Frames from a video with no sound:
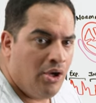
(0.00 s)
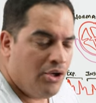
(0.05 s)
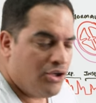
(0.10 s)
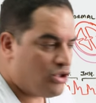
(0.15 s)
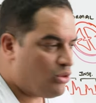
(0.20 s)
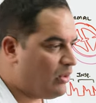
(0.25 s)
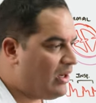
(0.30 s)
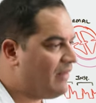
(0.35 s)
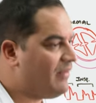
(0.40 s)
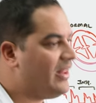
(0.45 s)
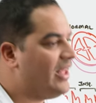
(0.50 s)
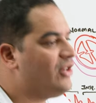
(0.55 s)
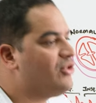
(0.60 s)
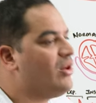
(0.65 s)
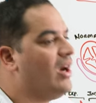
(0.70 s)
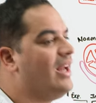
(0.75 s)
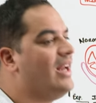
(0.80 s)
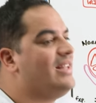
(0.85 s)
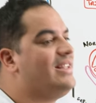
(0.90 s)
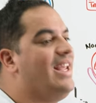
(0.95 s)
So whenever they
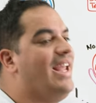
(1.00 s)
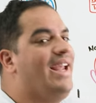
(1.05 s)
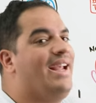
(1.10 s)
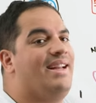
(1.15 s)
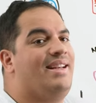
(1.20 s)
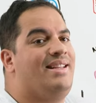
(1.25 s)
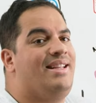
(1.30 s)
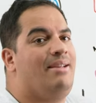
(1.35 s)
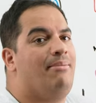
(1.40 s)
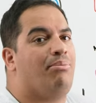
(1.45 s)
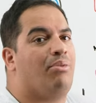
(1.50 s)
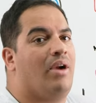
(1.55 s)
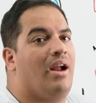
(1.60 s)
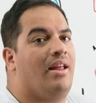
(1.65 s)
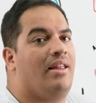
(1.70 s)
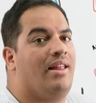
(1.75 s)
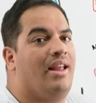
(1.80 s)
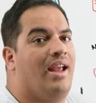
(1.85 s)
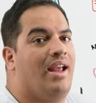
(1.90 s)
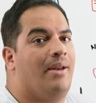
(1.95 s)
try to take a deep
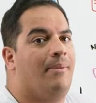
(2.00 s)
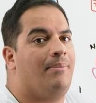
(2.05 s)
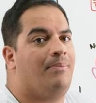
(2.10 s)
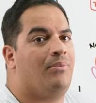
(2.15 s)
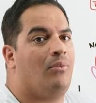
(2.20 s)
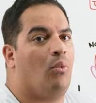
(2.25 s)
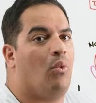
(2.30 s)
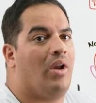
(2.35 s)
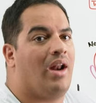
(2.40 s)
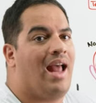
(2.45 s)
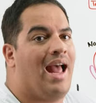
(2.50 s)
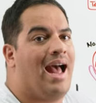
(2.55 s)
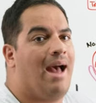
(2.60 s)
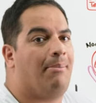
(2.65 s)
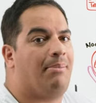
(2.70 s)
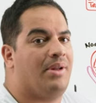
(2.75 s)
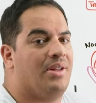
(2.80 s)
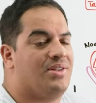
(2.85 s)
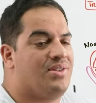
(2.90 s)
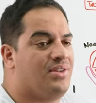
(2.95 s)
breath in, what
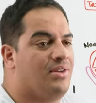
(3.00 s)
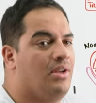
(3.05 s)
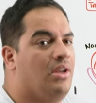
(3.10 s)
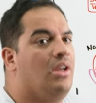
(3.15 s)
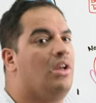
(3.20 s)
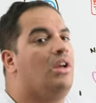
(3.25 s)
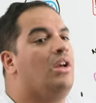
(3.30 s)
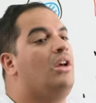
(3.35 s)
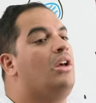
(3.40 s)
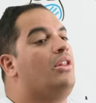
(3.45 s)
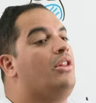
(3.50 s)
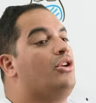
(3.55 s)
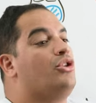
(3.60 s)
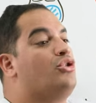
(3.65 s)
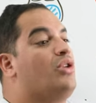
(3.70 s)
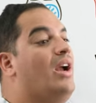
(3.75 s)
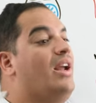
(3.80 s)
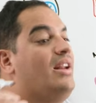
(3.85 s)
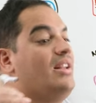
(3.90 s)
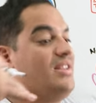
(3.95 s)
happens? They're
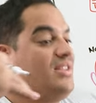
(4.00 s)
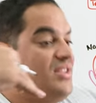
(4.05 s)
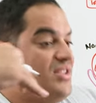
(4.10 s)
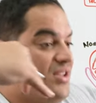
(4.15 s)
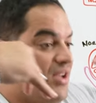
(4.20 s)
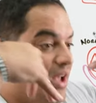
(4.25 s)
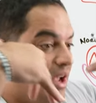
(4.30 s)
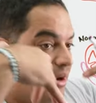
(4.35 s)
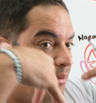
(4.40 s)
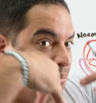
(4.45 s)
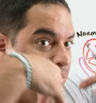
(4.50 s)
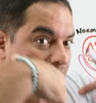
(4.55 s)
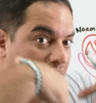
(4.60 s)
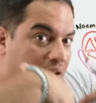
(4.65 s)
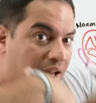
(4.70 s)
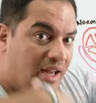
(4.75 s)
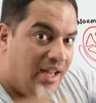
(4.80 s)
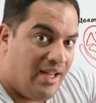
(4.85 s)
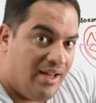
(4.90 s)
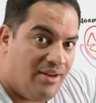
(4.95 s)
trying to suck
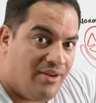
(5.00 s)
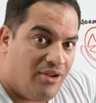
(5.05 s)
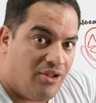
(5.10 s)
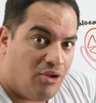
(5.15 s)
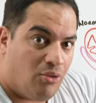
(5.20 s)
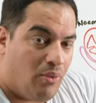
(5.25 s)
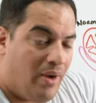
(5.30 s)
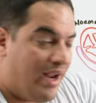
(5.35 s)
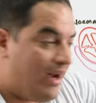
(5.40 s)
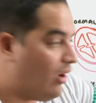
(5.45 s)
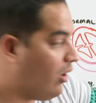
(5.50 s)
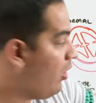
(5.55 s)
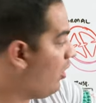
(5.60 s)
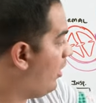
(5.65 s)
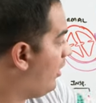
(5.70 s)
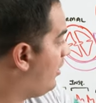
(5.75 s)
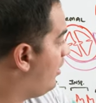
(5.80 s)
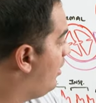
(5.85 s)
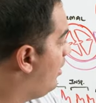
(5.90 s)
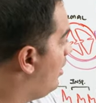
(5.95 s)
blood into the right
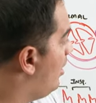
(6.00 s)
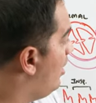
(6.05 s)
heart